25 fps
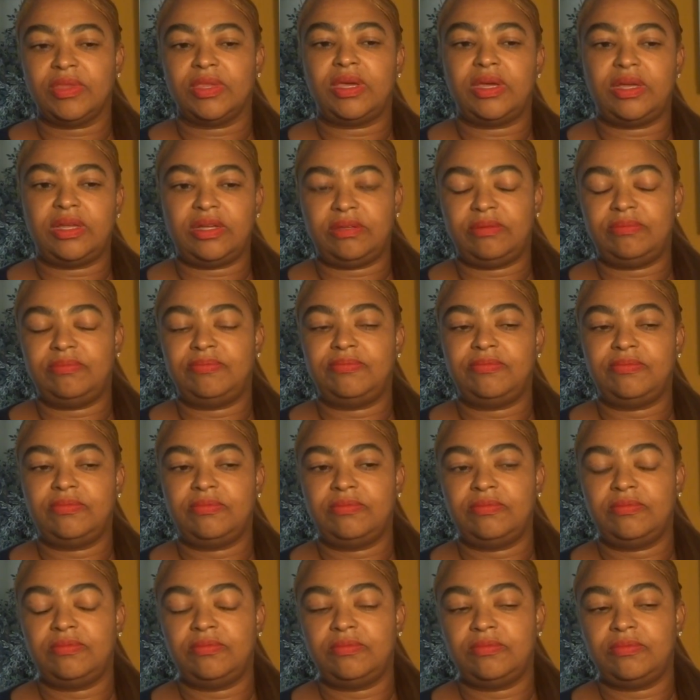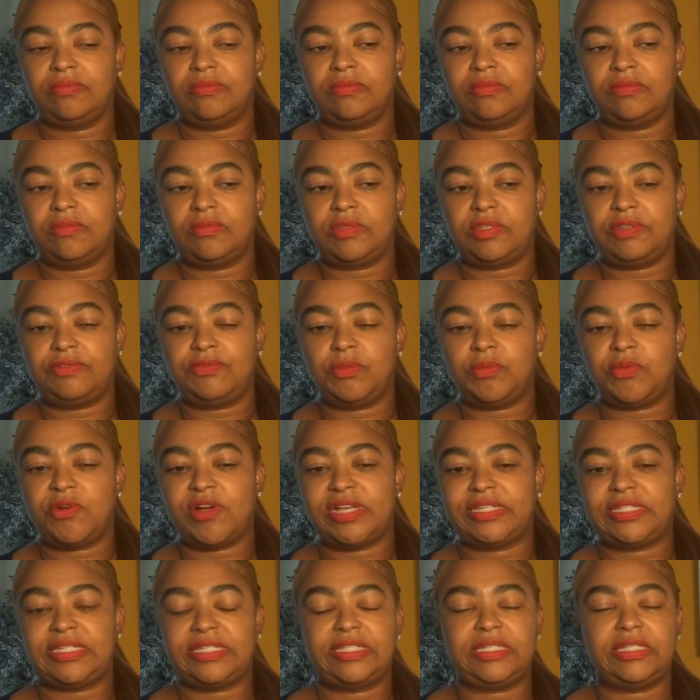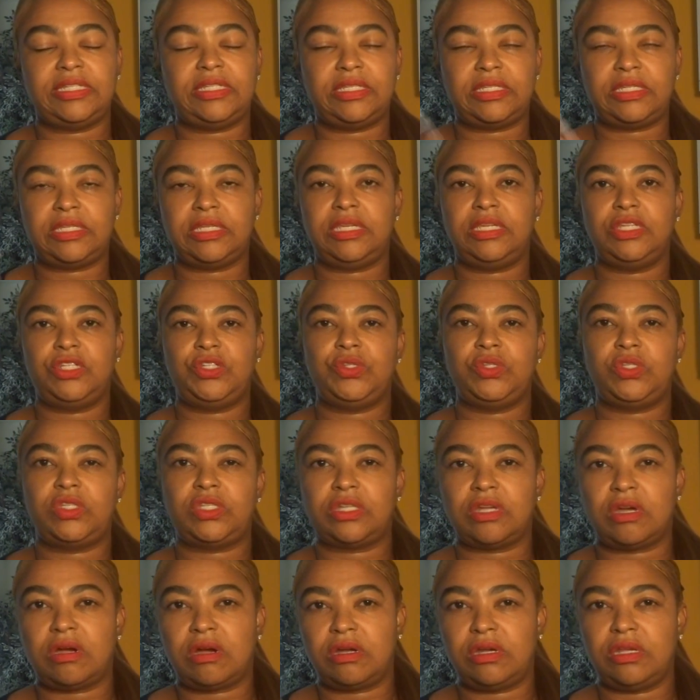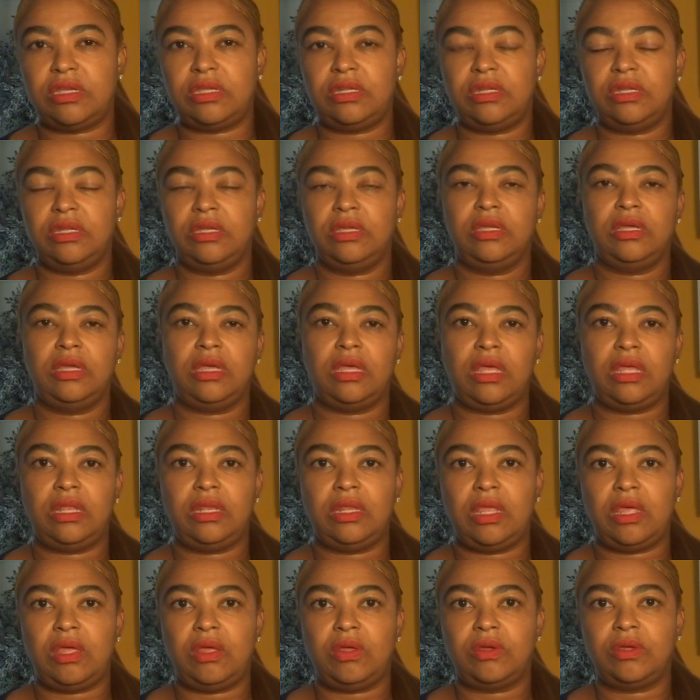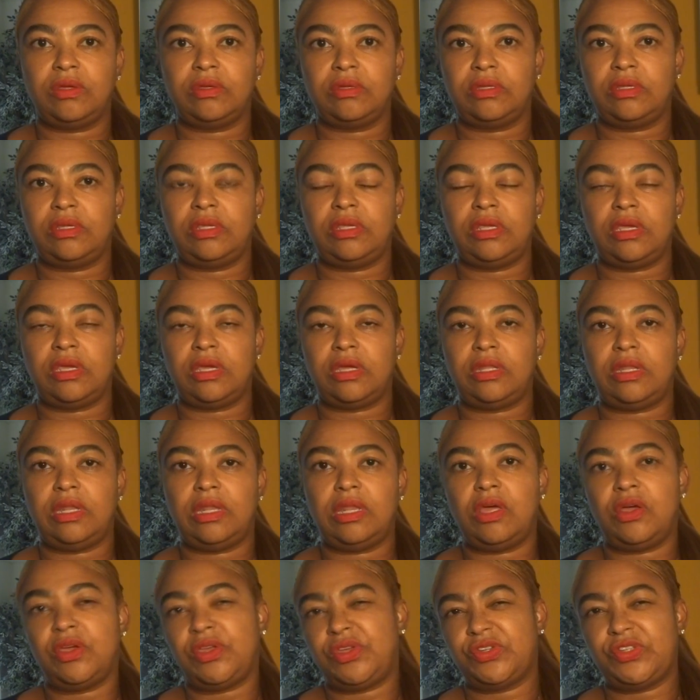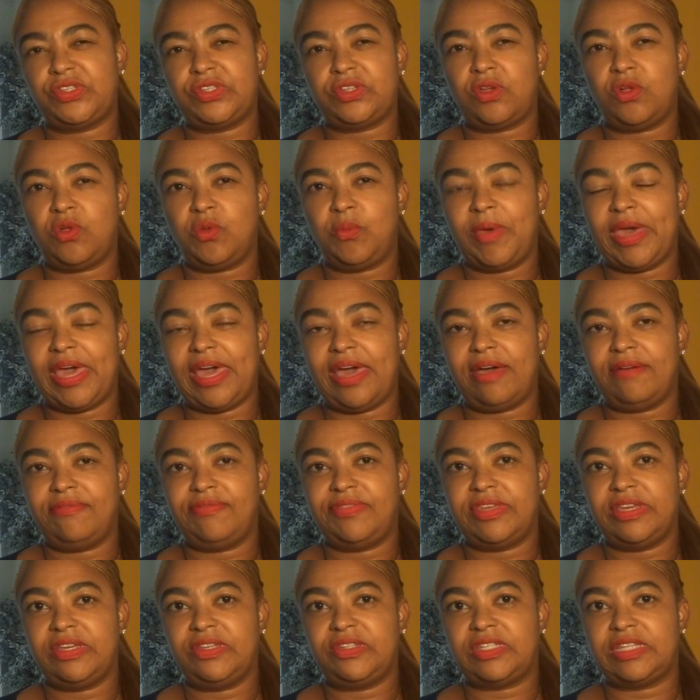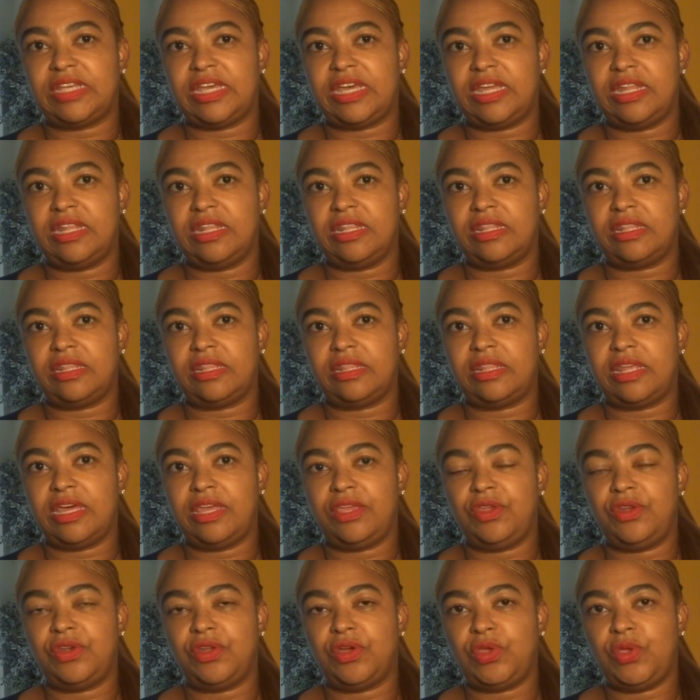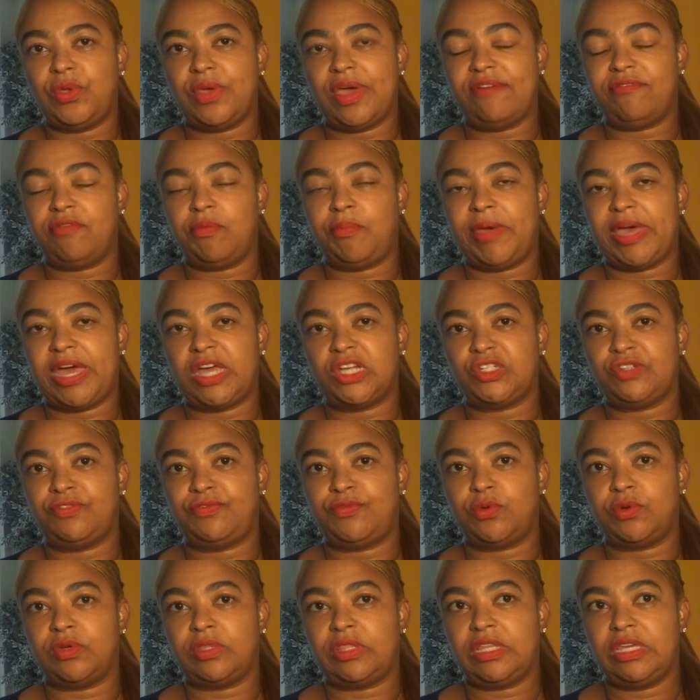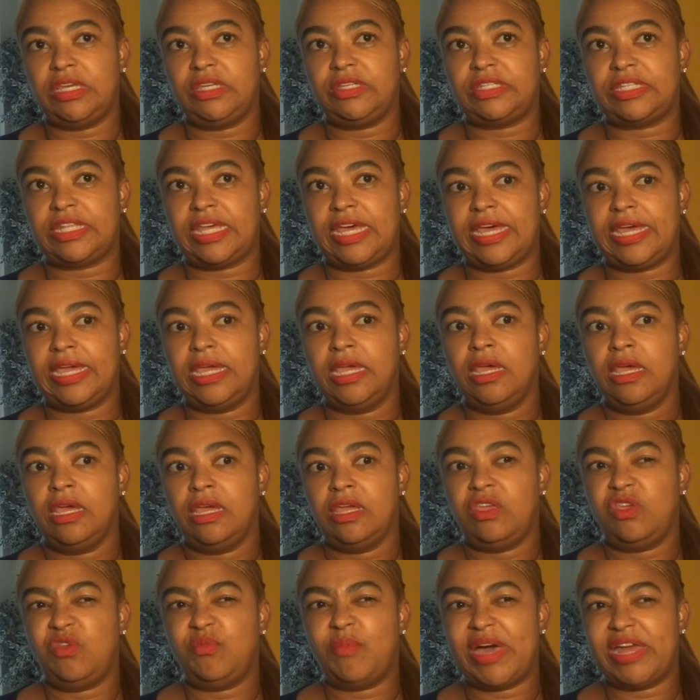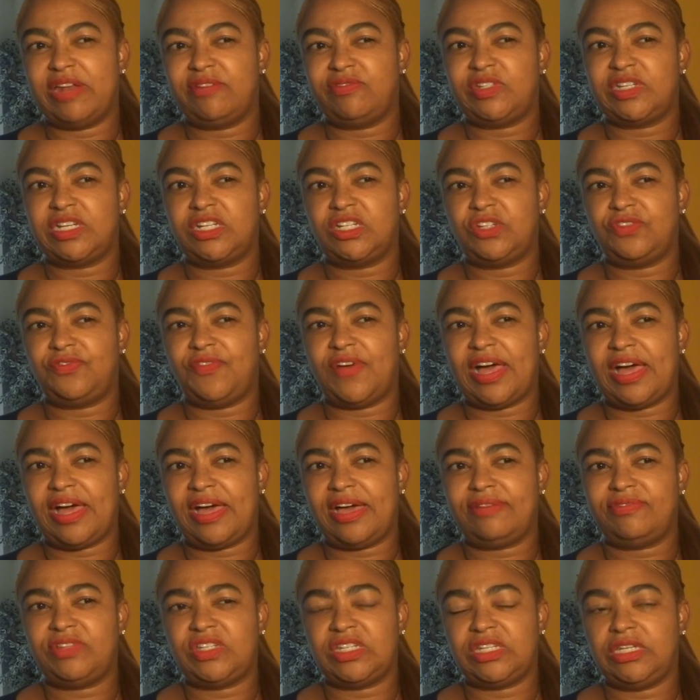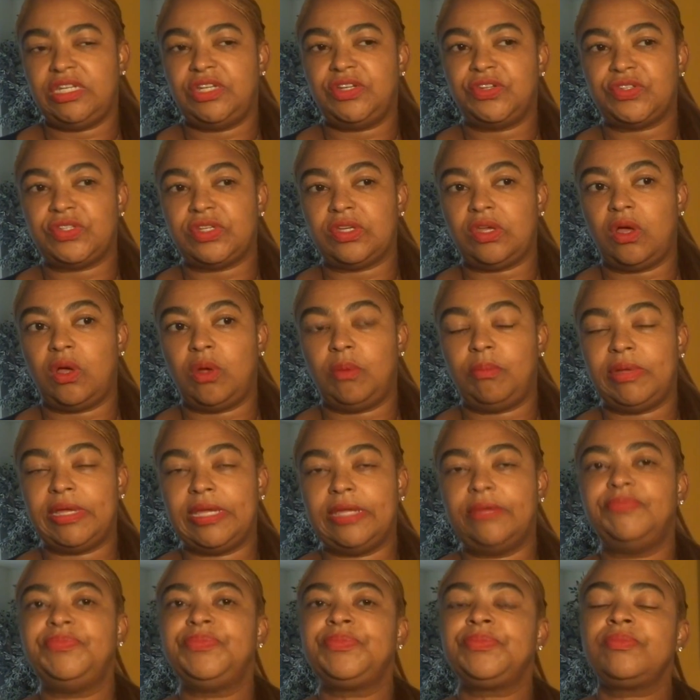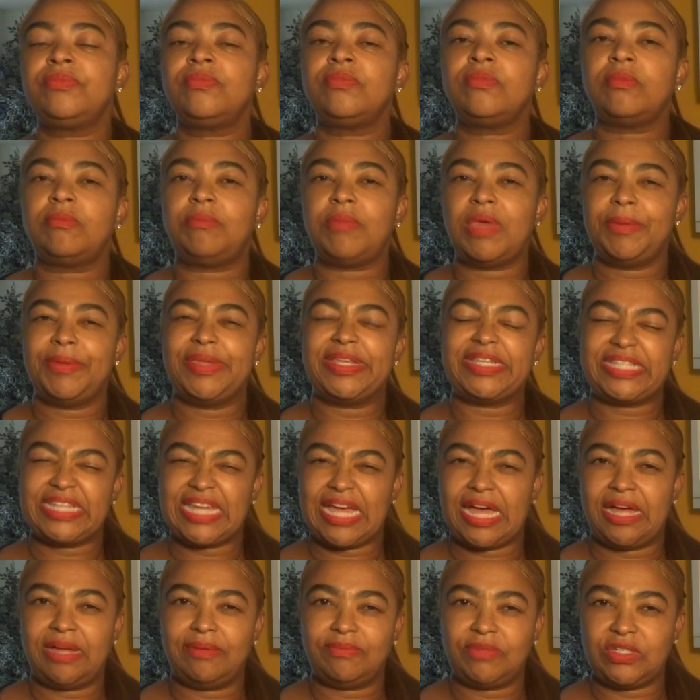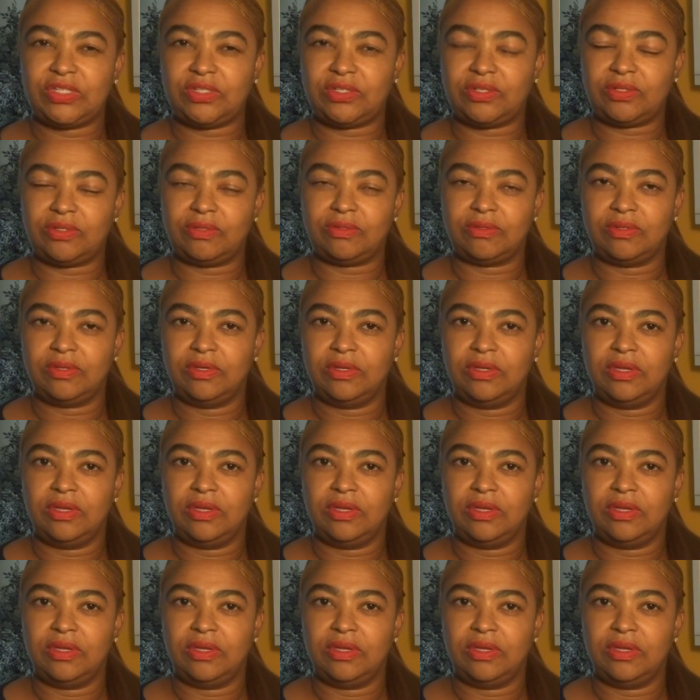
um, different processes to get you started along along your soul path, things that that you know you have a passion for, things that you might have touched five ten years ago, but maybe it's time to